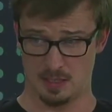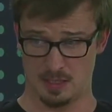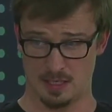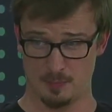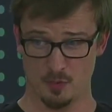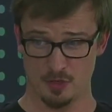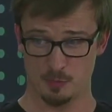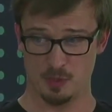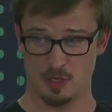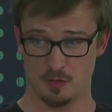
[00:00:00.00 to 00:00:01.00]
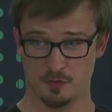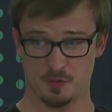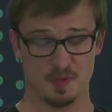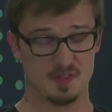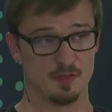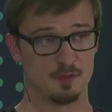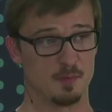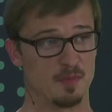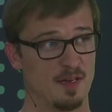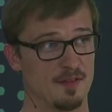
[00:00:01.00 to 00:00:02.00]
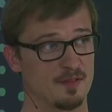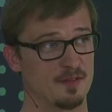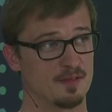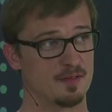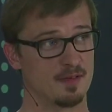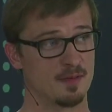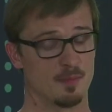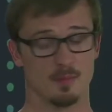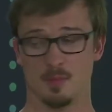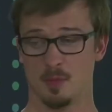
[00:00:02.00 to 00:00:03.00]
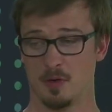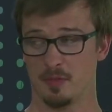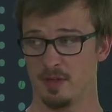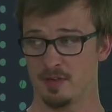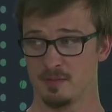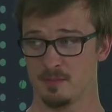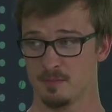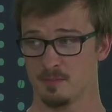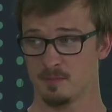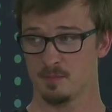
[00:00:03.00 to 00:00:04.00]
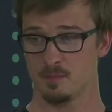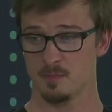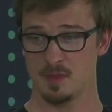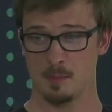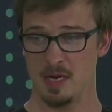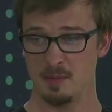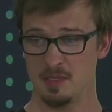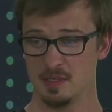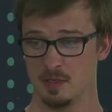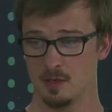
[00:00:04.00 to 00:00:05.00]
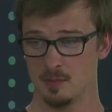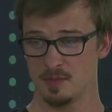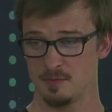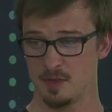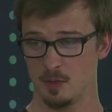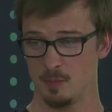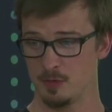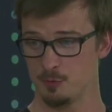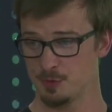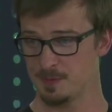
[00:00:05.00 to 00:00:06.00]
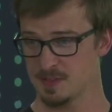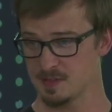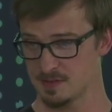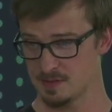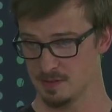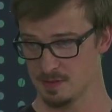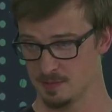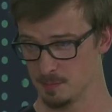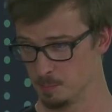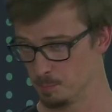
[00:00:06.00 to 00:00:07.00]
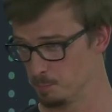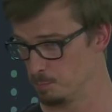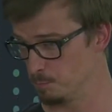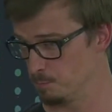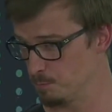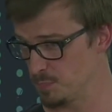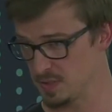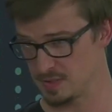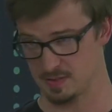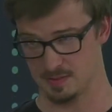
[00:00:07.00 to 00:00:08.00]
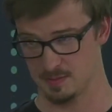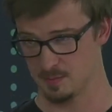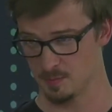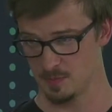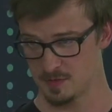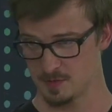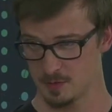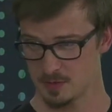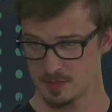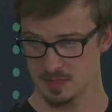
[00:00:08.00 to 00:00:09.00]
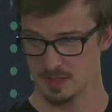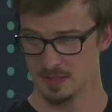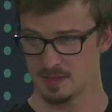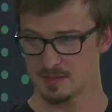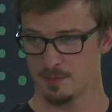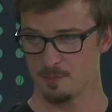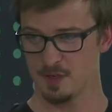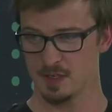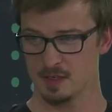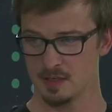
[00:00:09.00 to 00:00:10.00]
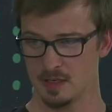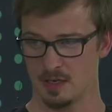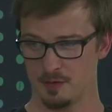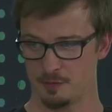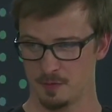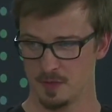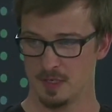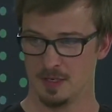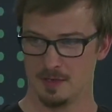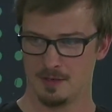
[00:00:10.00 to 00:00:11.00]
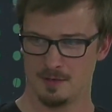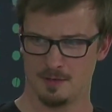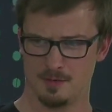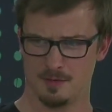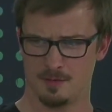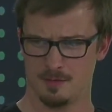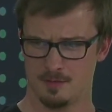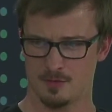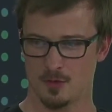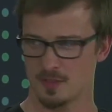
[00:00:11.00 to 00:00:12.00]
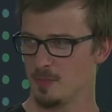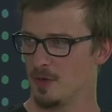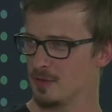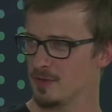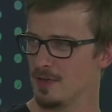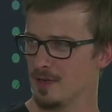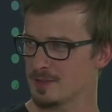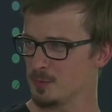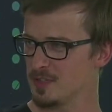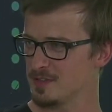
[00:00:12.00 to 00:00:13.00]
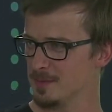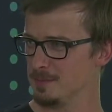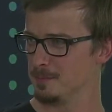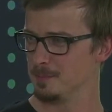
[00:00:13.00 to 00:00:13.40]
I'm not aware of specific plans about that. There may be development requests, but it's not something I've talked about in the last weeks. Yeah.